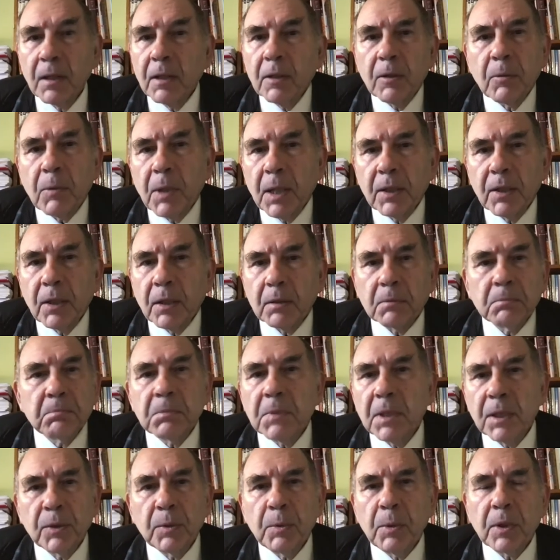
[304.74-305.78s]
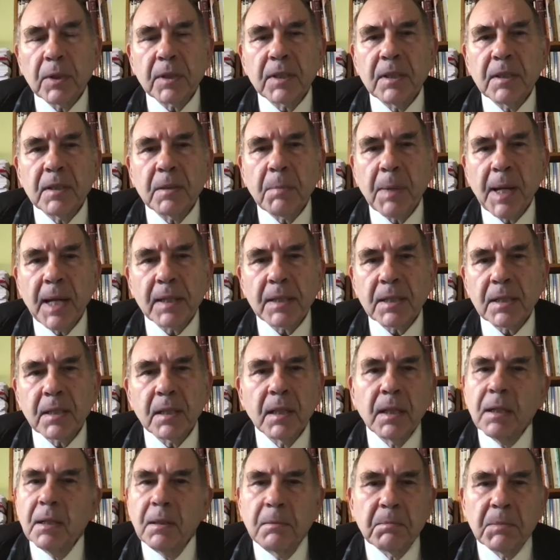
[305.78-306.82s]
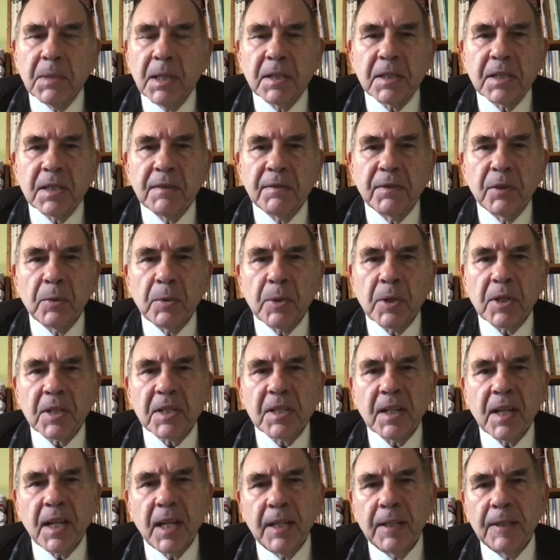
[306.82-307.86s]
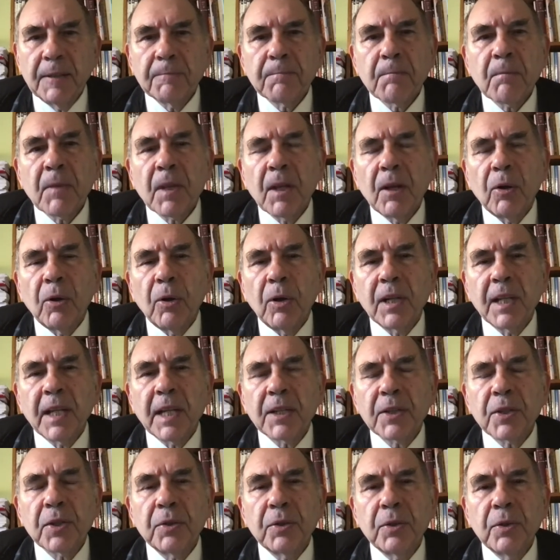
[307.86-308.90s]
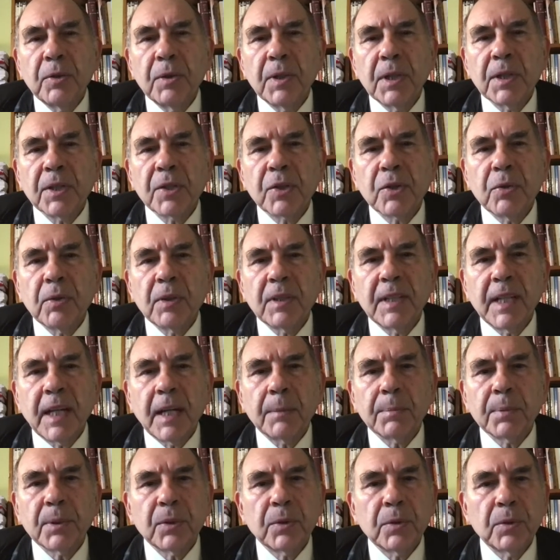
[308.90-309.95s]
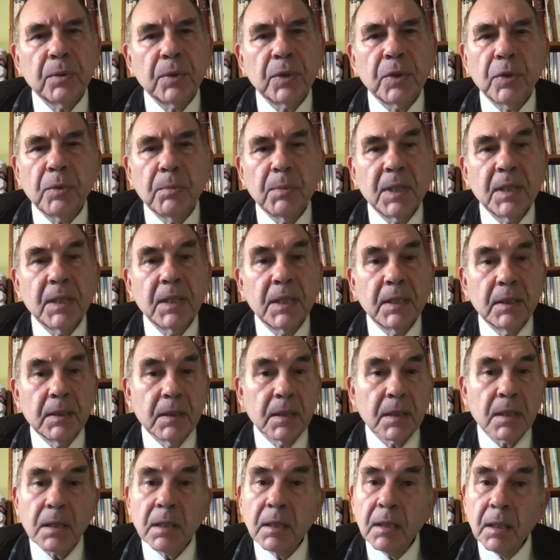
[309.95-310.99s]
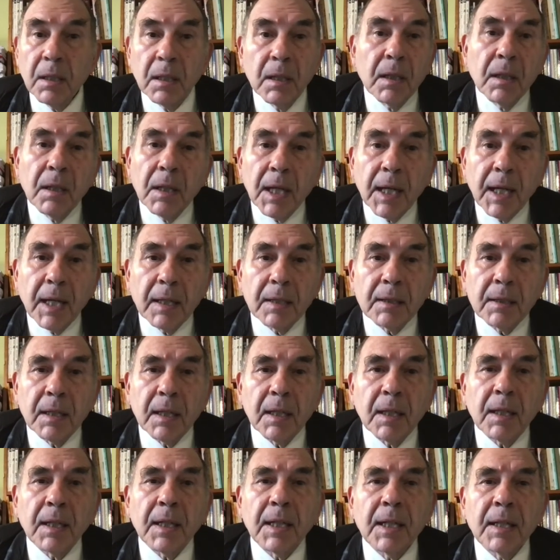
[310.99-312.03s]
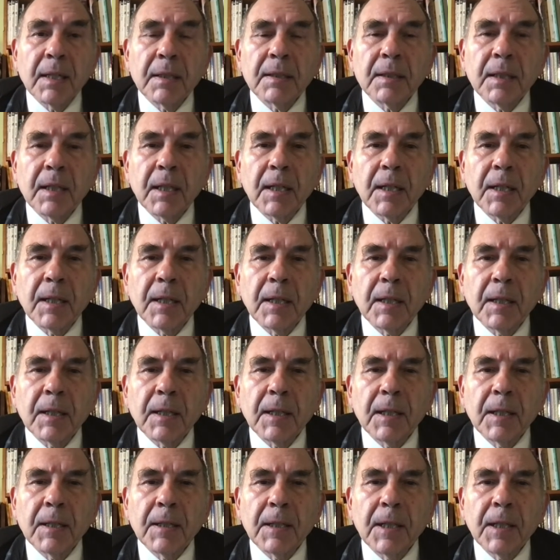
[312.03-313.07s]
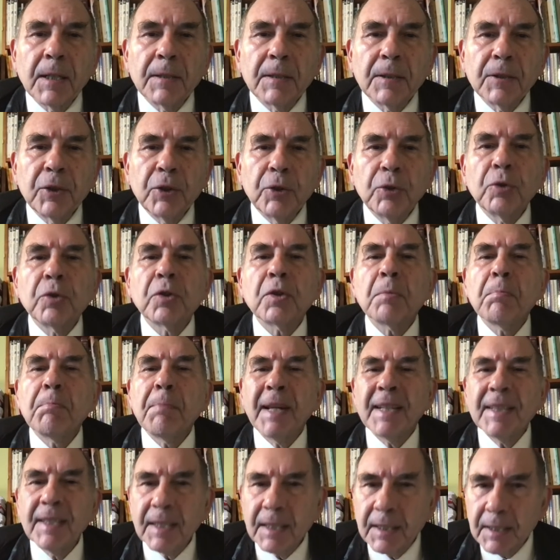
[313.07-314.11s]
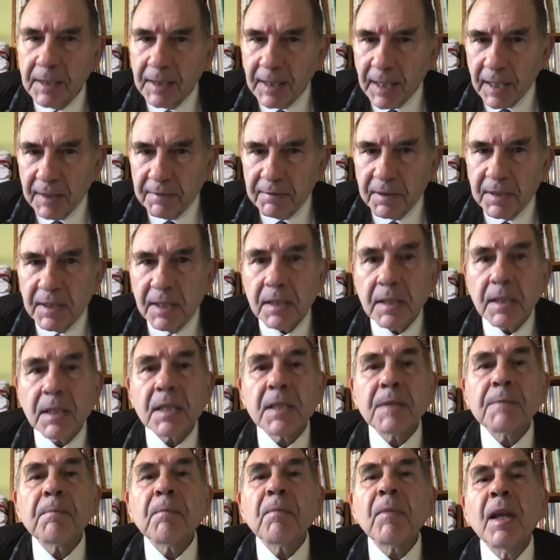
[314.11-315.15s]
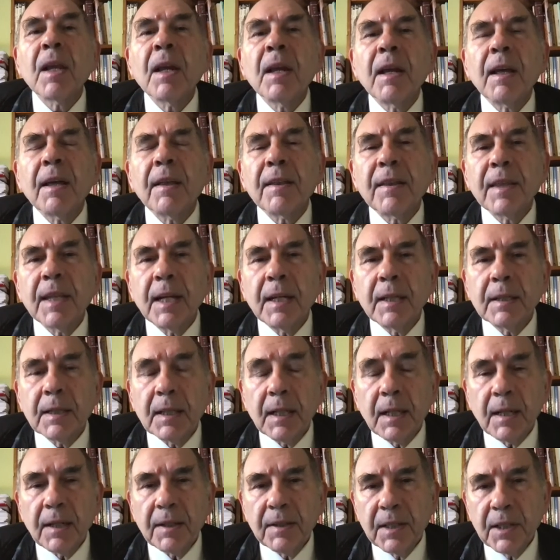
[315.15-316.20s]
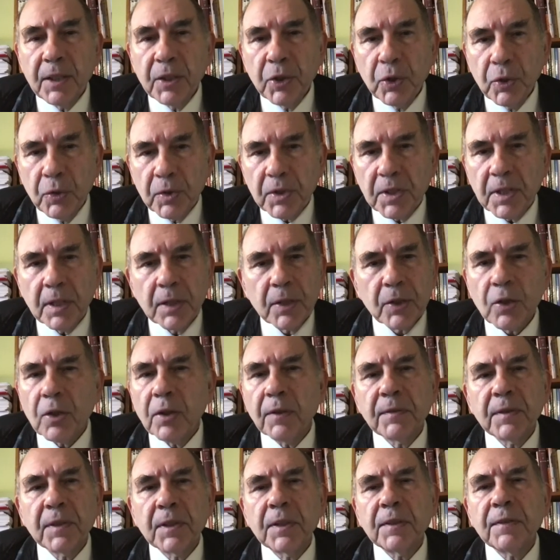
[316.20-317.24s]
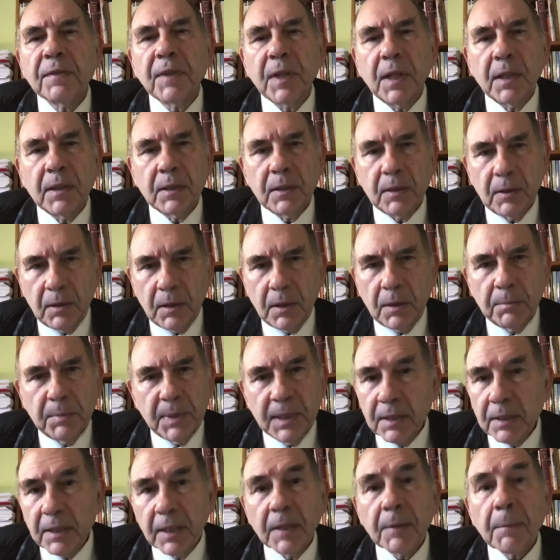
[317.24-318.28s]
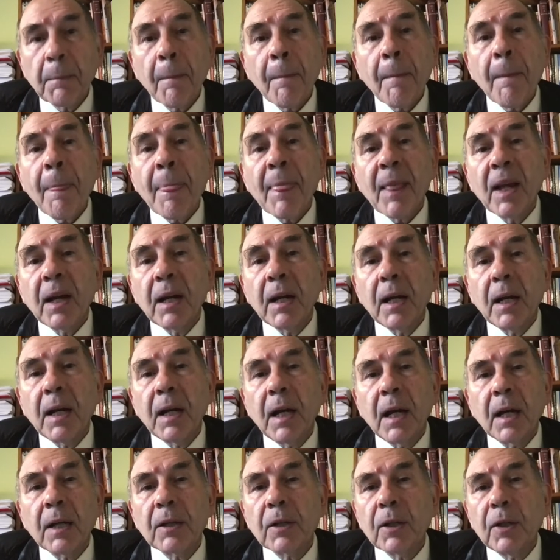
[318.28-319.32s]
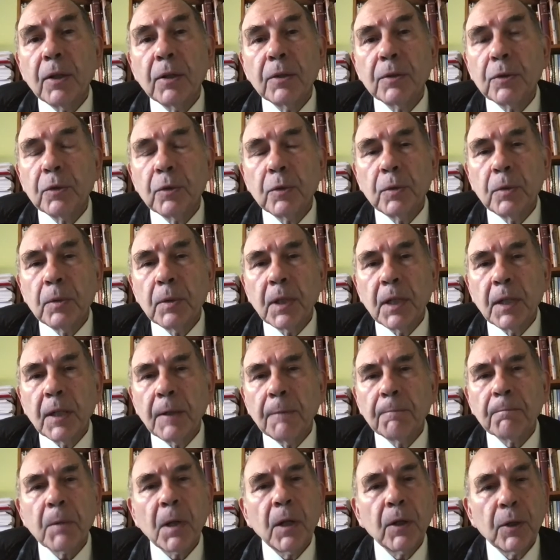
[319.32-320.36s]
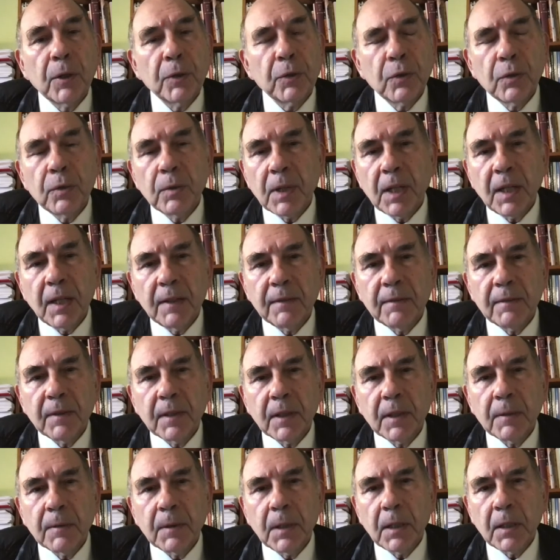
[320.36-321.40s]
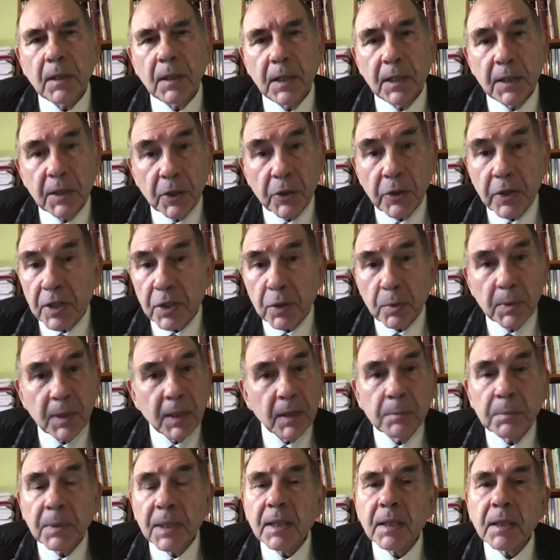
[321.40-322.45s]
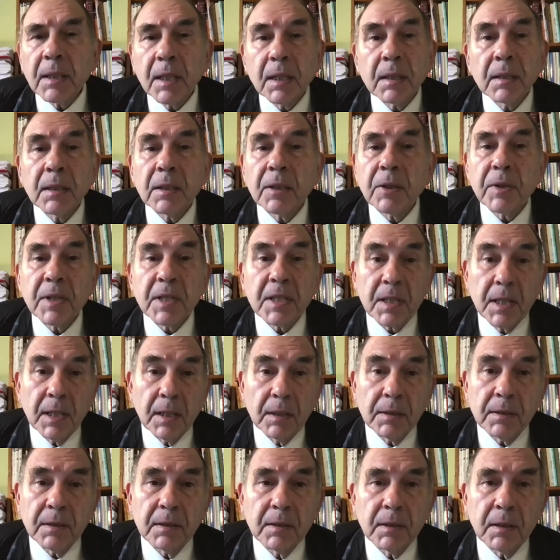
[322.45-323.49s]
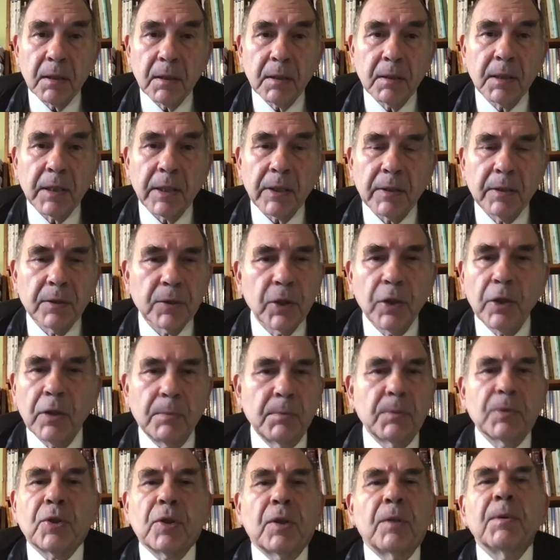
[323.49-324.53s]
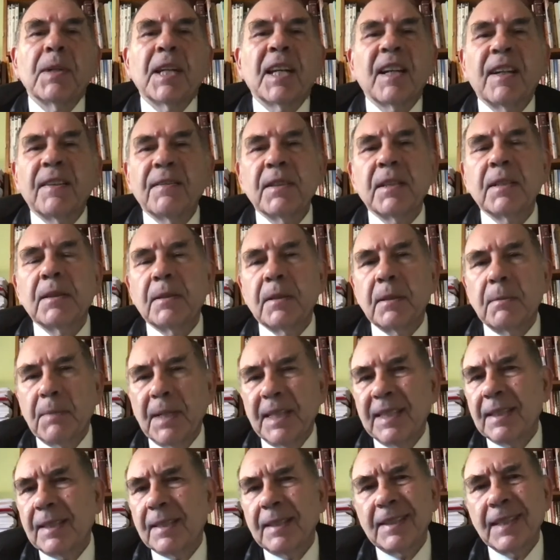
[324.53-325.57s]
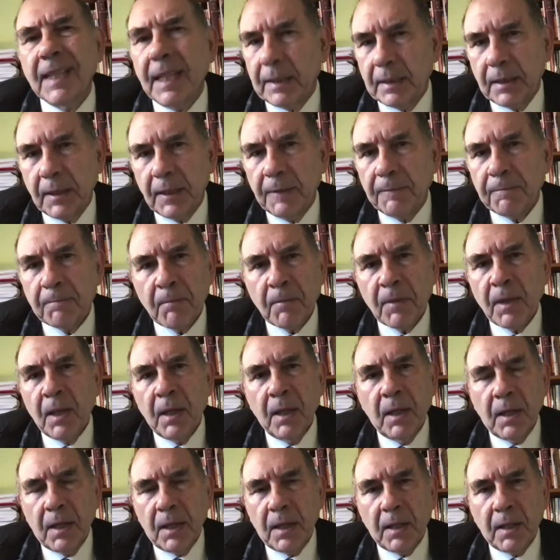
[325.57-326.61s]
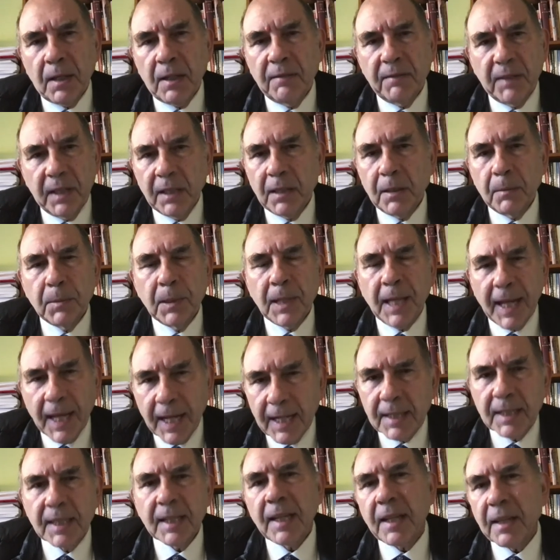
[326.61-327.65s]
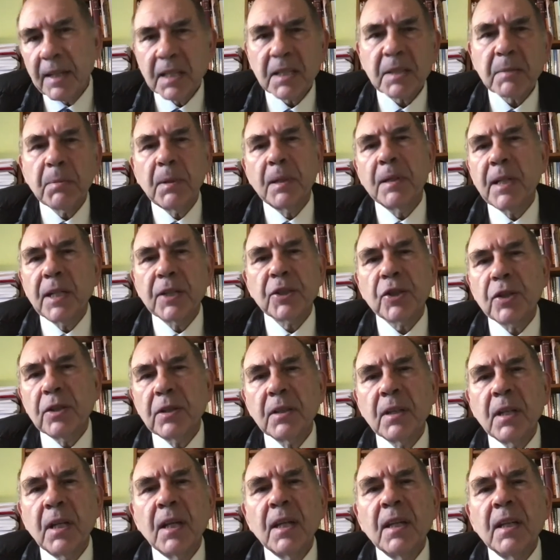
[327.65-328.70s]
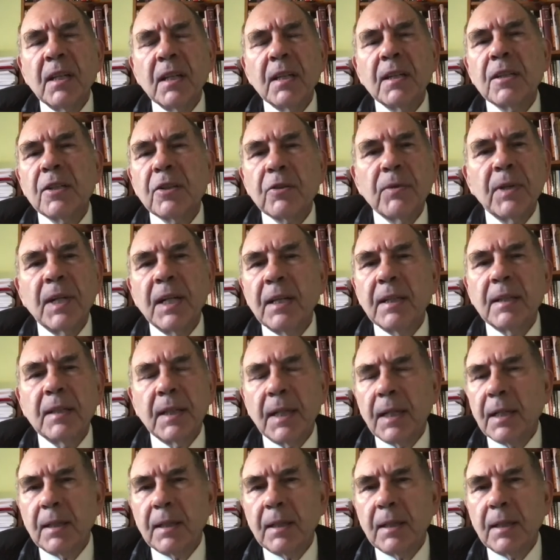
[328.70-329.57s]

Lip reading: Why not? It worked in the past. Let's see if it works again. All he has to do is to adapt to human needs and use medical evidence that the users of the final building are going to have increased well-being and increased health in the long term. So we have the medical data available. Any other explanation is really